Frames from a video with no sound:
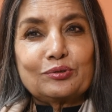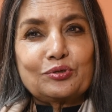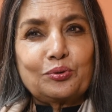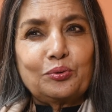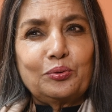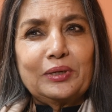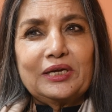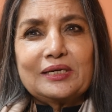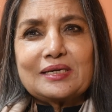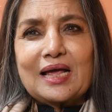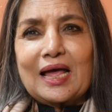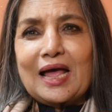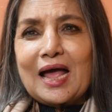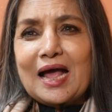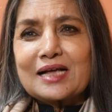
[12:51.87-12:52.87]
So it
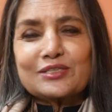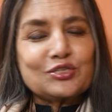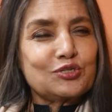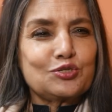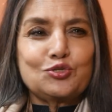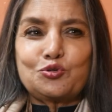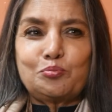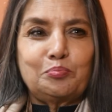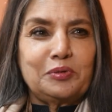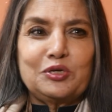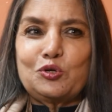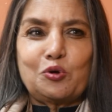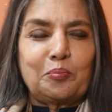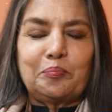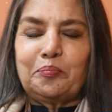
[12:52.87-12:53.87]
has to be
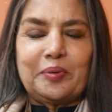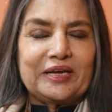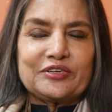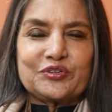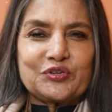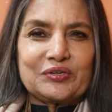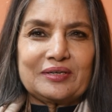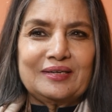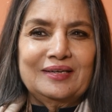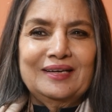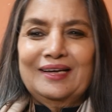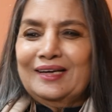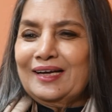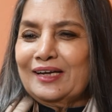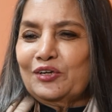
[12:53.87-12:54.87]
your passion,
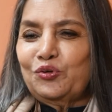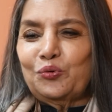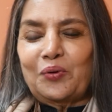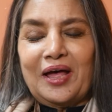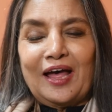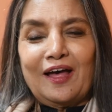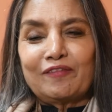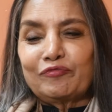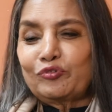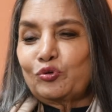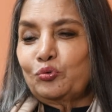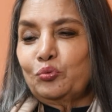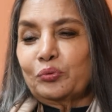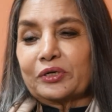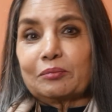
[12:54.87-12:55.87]
and you have
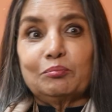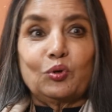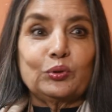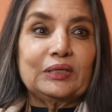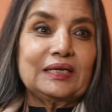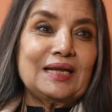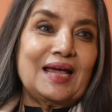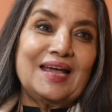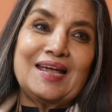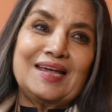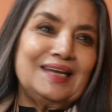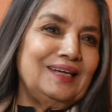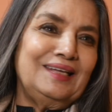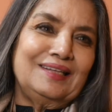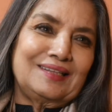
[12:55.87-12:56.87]
to do it more than
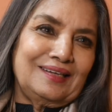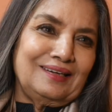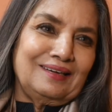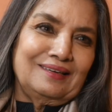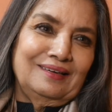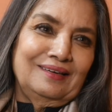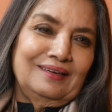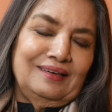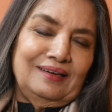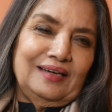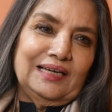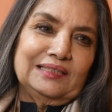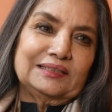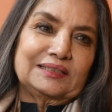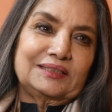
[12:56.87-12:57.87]
anything
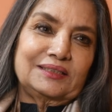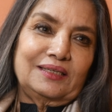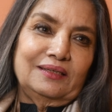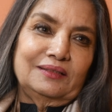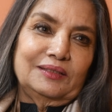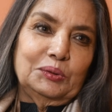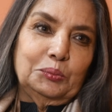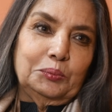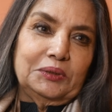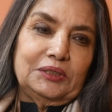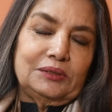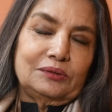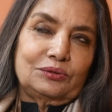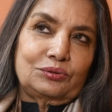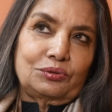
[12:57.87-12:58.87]
else in the world.
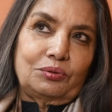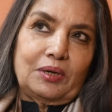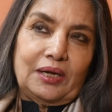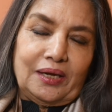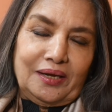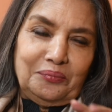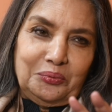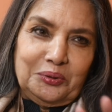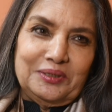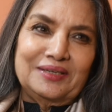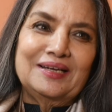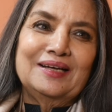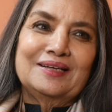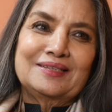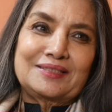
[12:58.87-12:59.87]
So I would
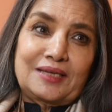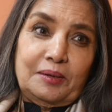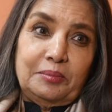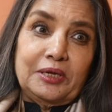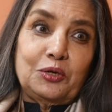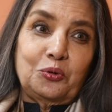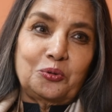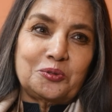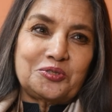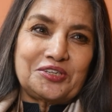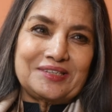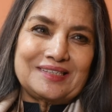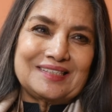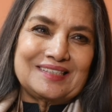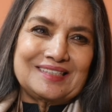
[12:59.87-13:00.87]
say be
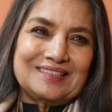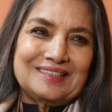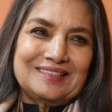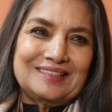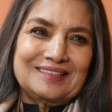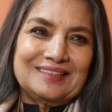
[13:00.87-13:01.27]
cautious.